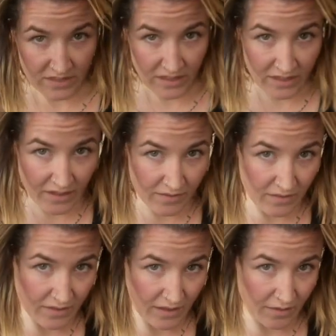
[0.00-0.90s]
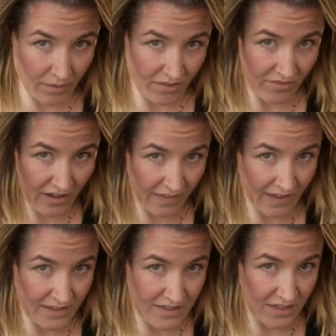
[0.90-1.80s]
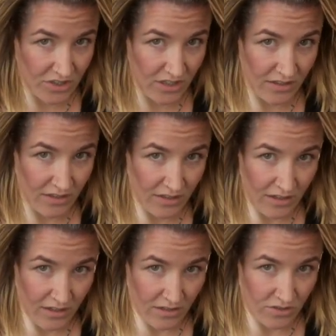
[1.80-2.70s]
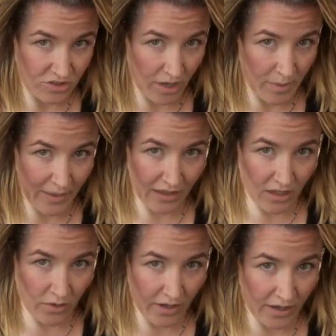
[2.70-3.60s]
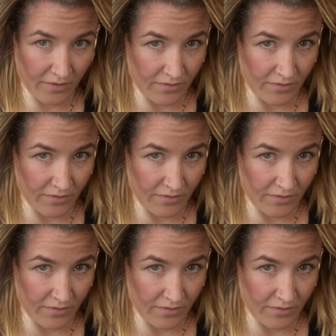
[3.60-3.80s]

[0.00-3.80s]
Okay, and then I'm gonna find that section, drop a bit lower,